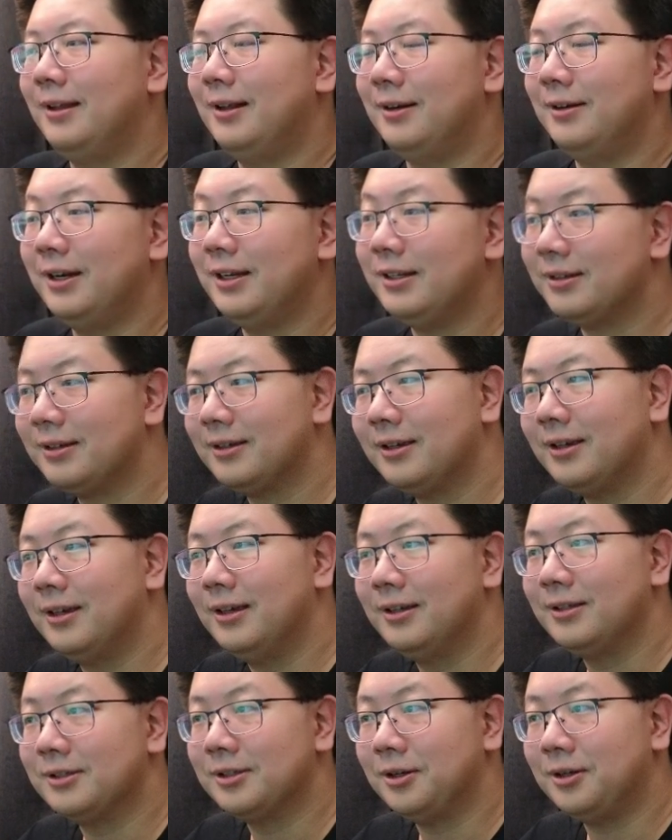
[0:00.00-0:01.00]
All right,
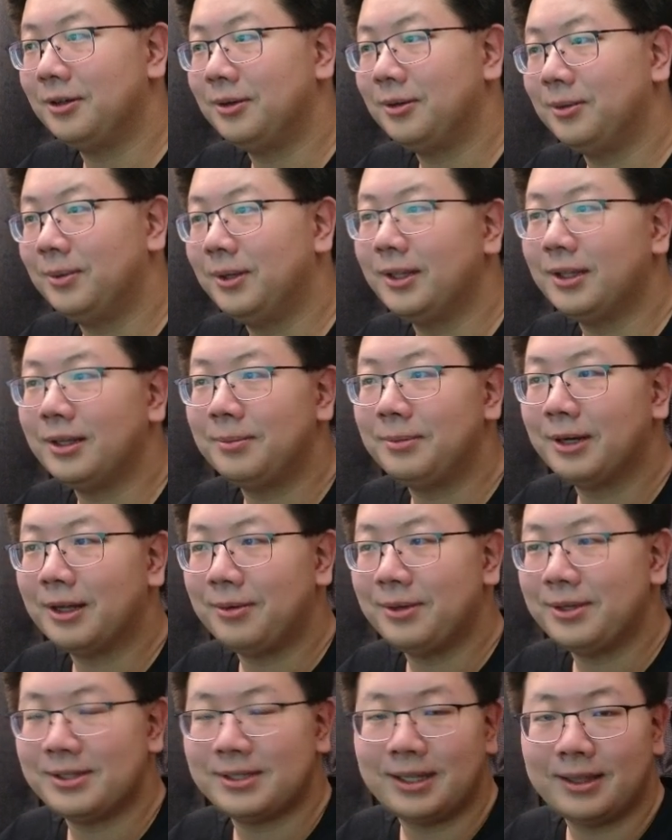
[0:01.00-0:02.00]
so what number
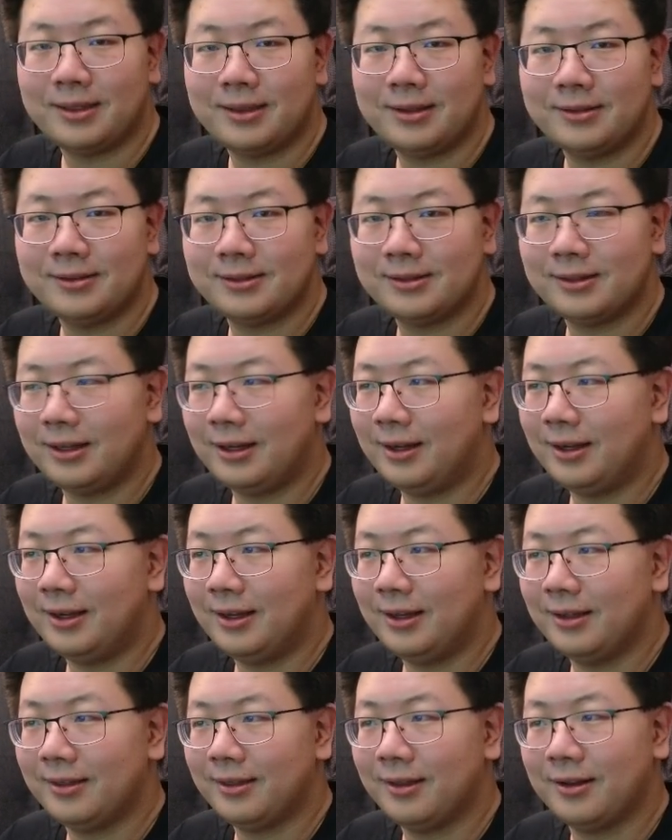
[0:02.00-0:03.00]
can we set this
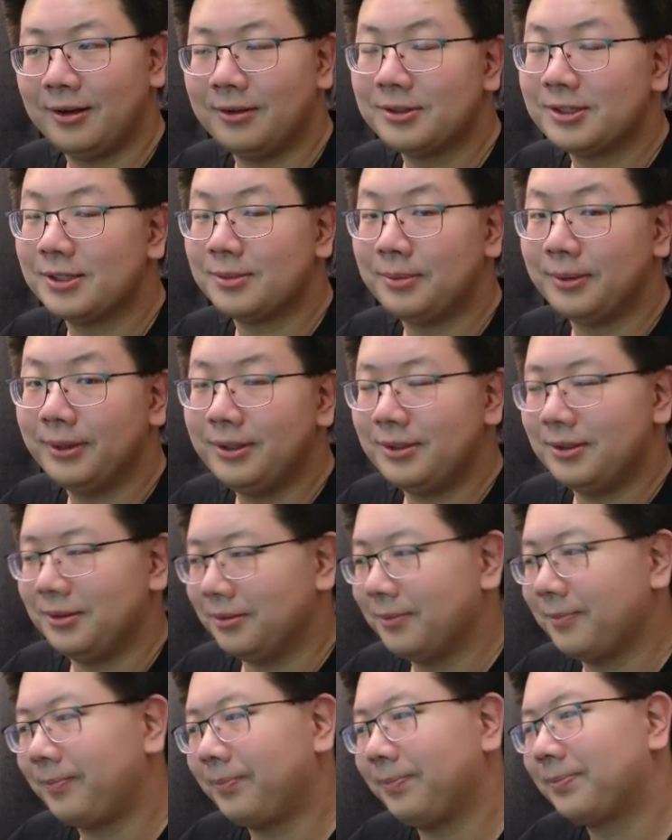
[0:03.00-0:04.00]
the closest point
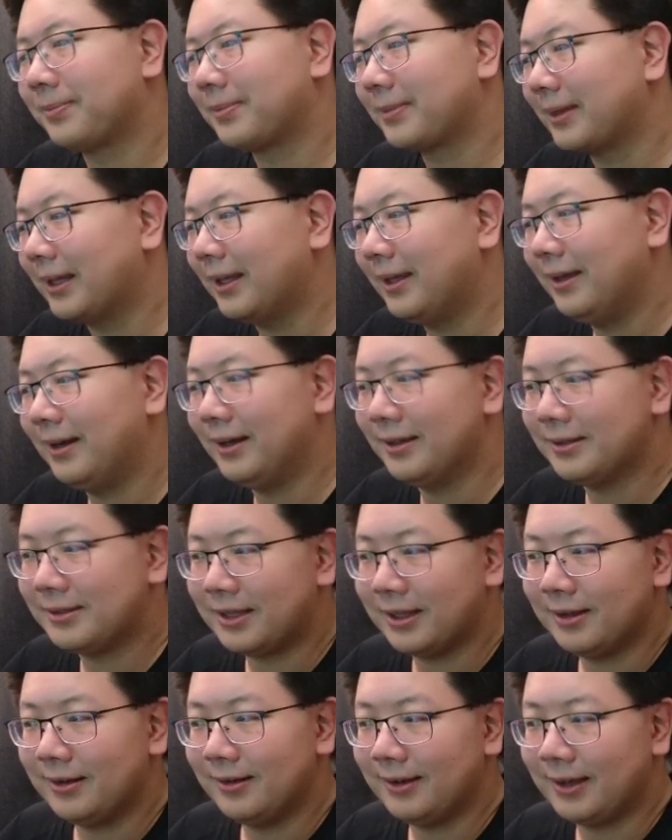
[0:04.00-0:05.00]
to? Let's
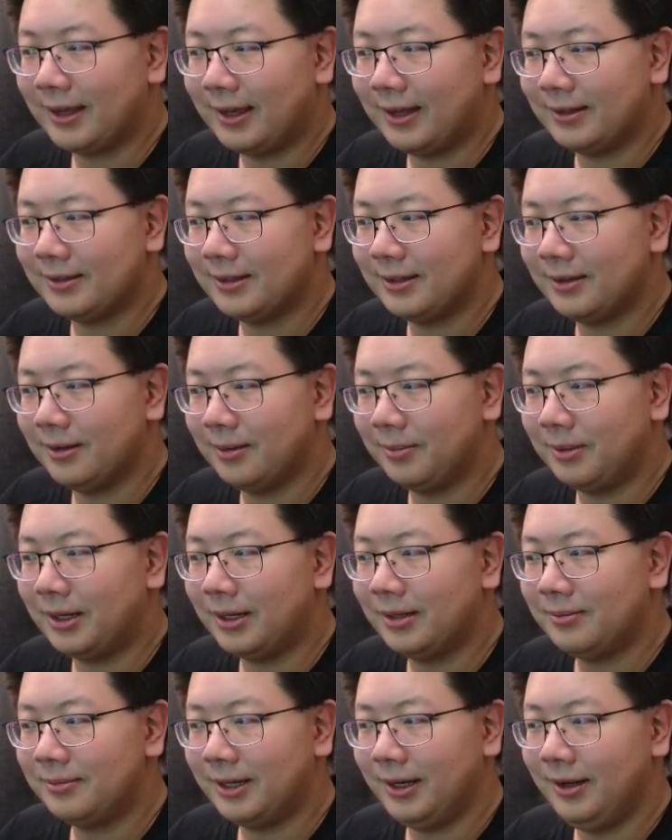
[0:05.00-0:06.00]
take a look at the
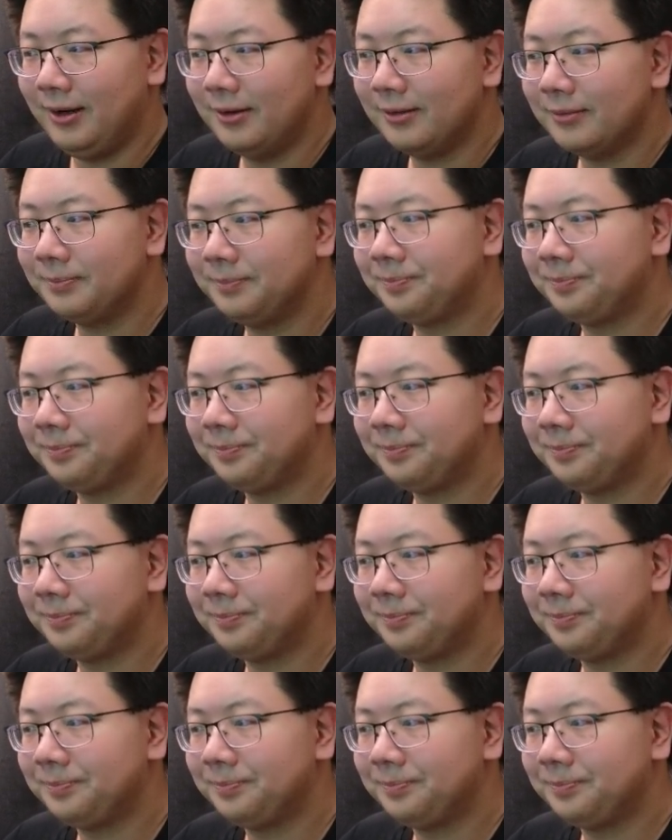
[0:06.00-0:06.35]
bottom right here.